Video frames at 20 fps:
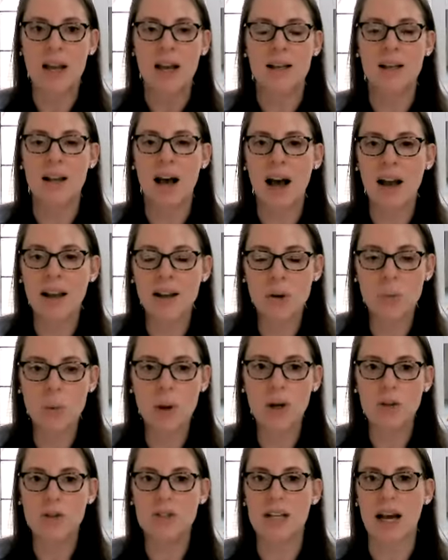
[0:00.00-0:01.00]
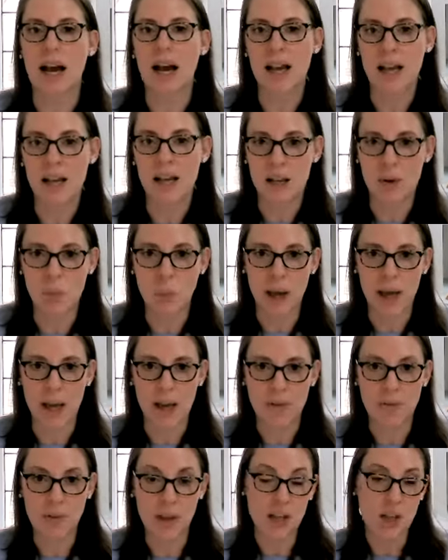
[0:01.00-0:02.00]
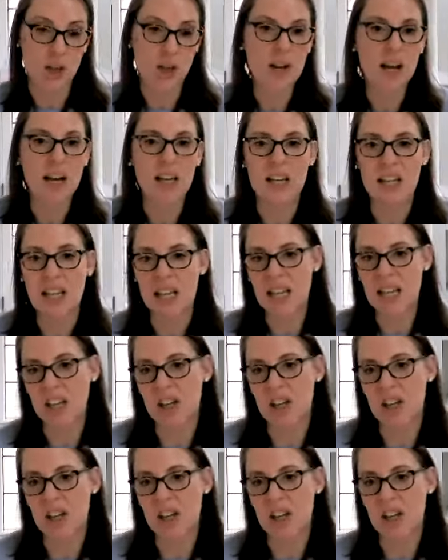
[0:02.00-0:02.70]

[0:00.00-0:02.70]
not in a weird diety way of like, you're not going to eat,